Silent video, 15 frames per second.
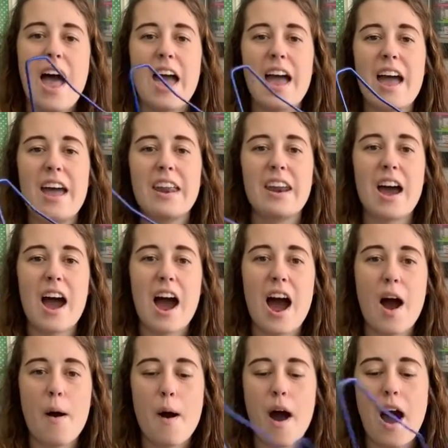and
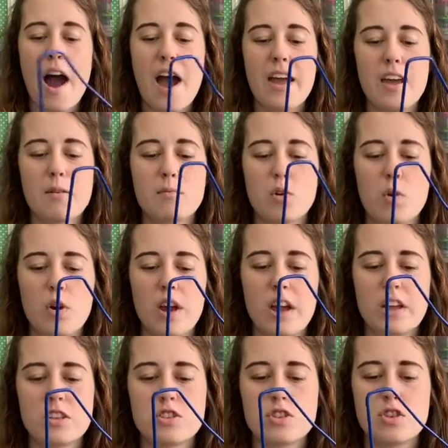I am
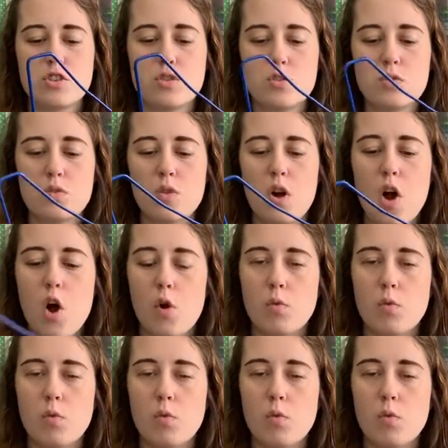going to